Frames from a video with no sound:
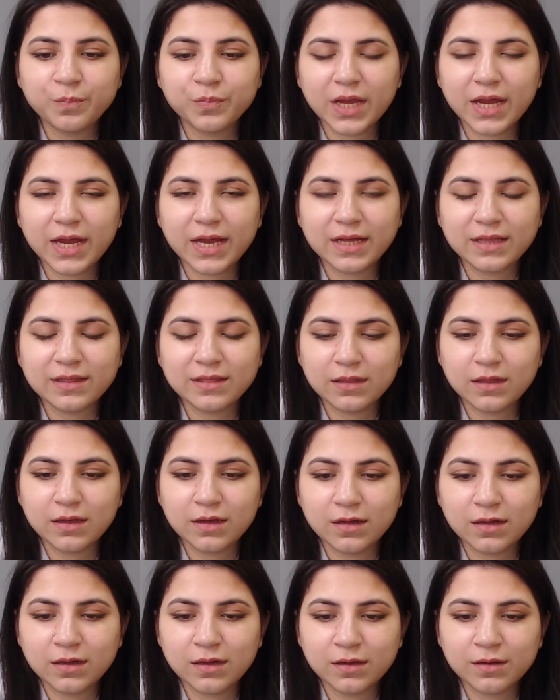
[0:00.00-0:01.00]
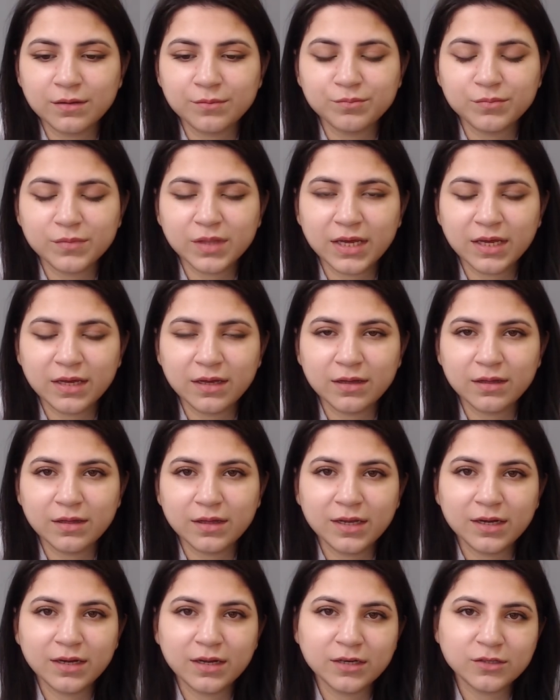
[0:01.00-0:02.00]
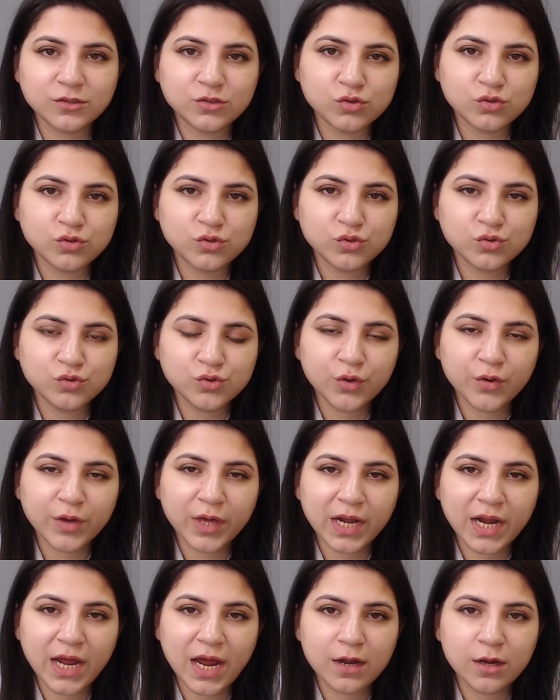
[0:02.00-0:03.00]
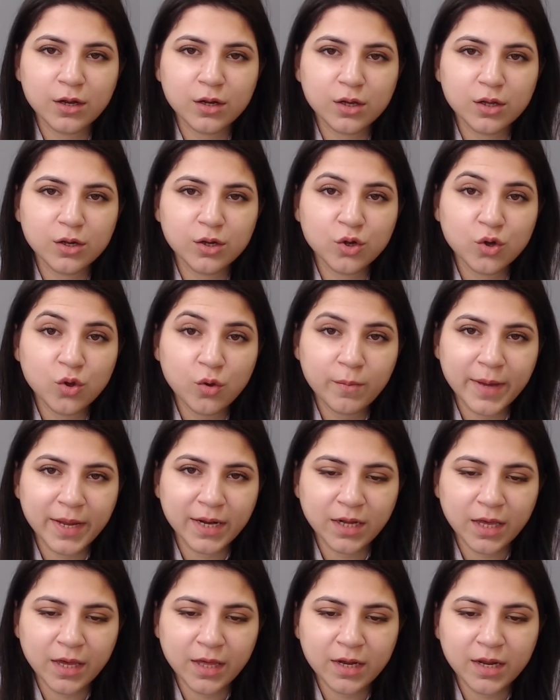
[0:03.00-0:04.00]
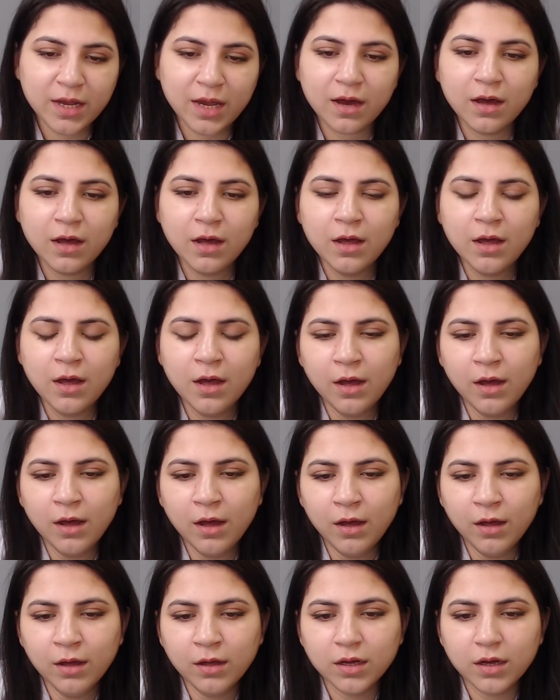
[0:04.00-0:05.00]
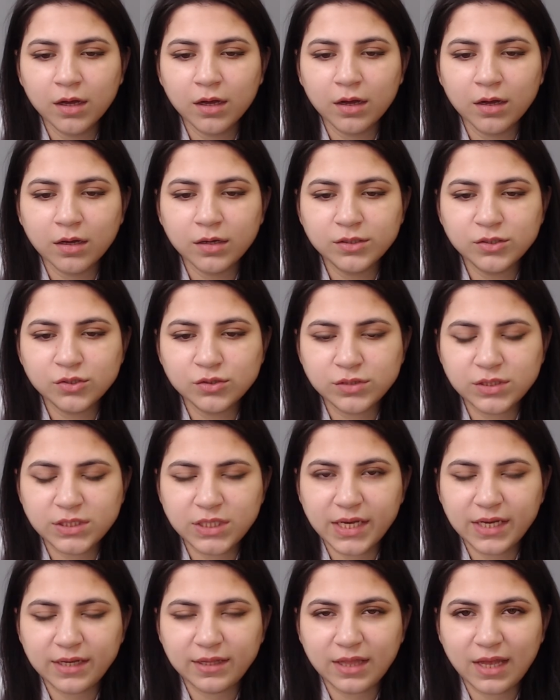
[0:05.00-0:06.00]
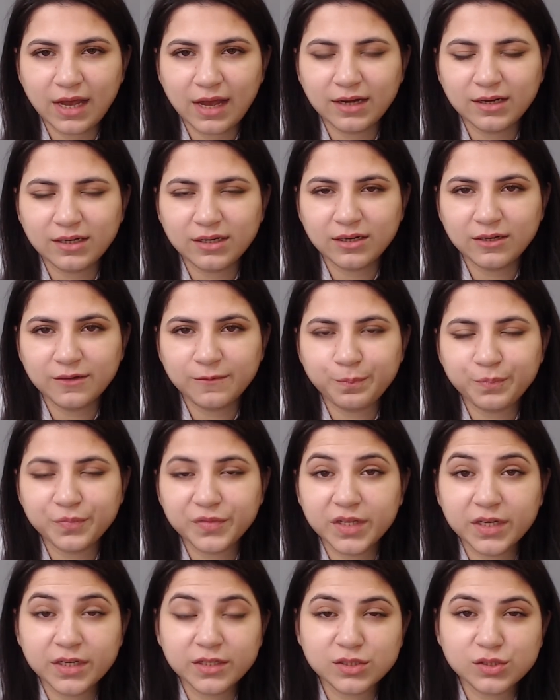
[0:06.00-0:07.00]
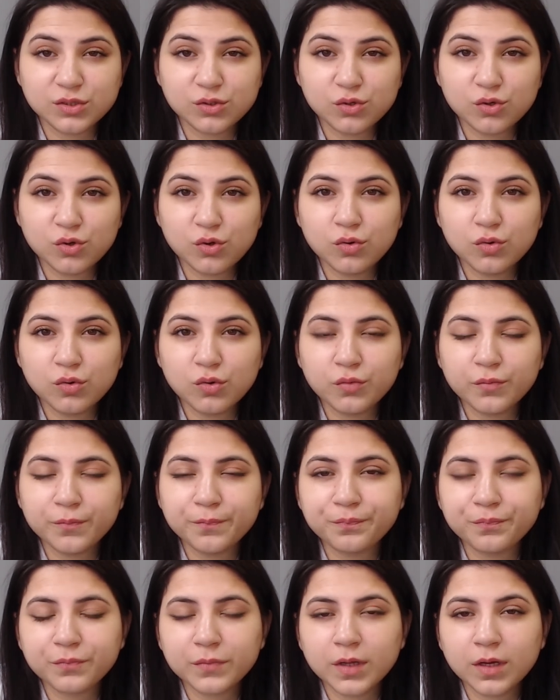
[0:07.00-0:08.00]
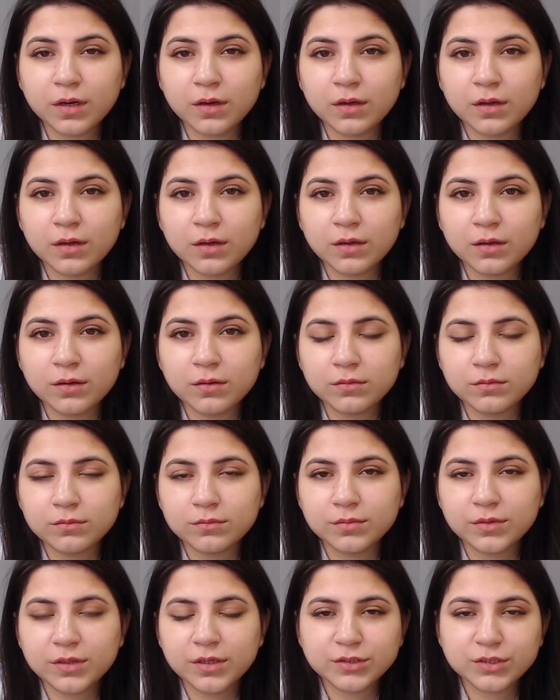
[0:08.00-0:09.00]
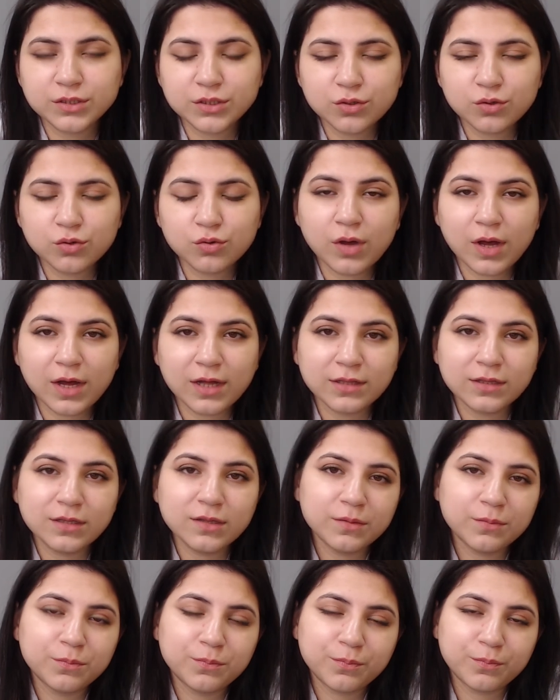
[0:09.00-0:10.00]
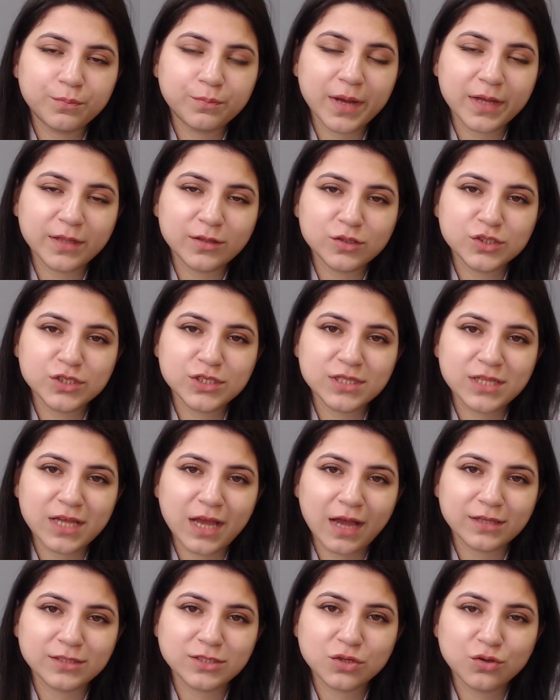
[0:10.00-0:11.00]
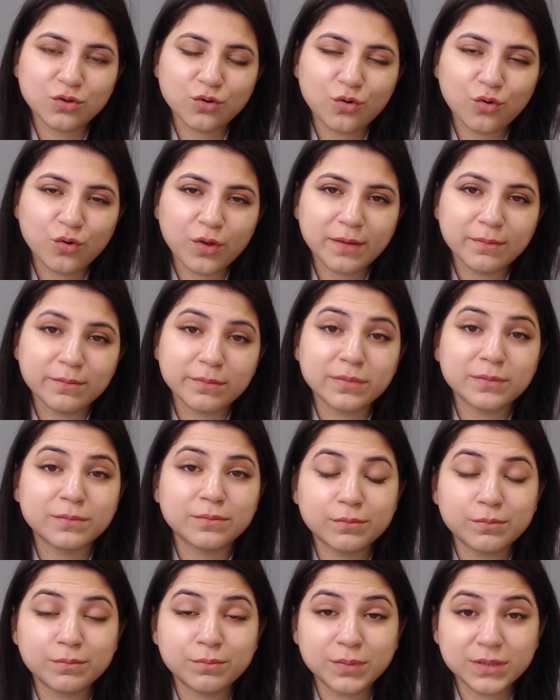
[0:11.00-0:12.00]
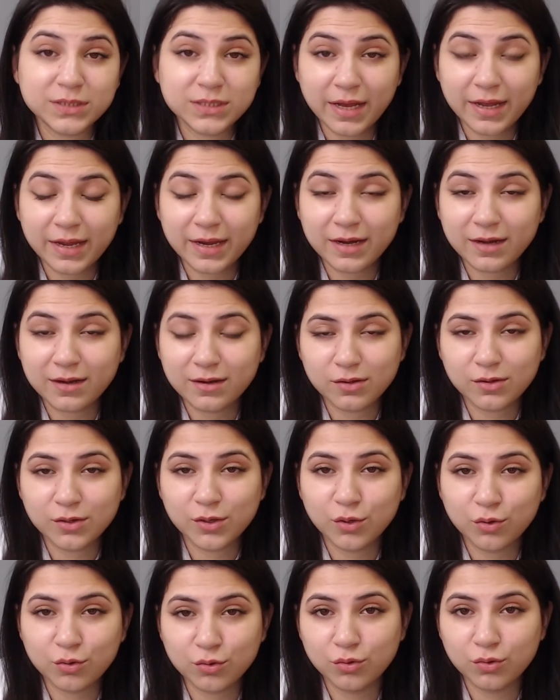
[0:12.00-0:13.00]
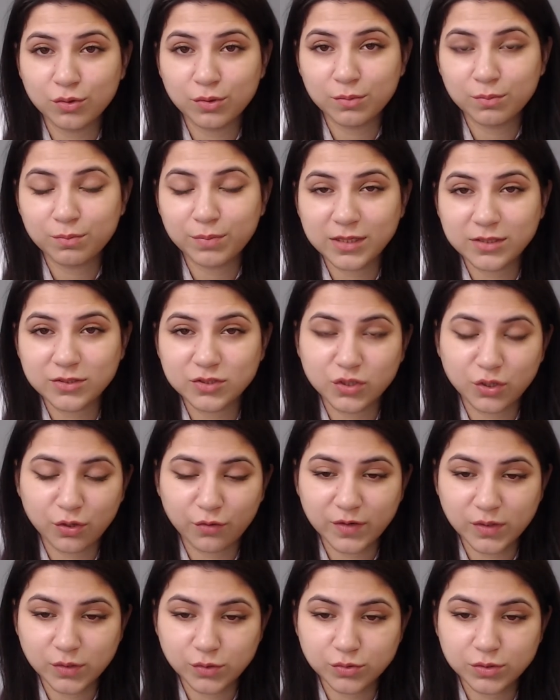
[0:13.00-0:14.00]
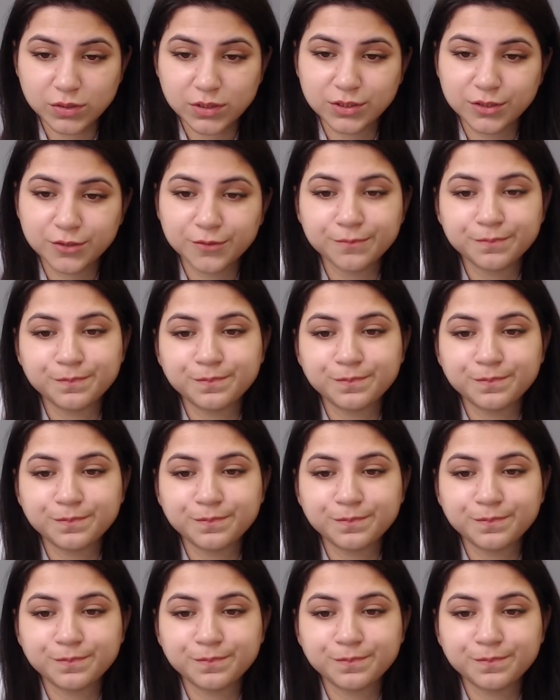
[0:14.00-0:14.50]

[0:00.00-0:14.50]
And in control 2, you can add no bacteria to see that there's no other pathogen that's growing beside your own pathogen of interest.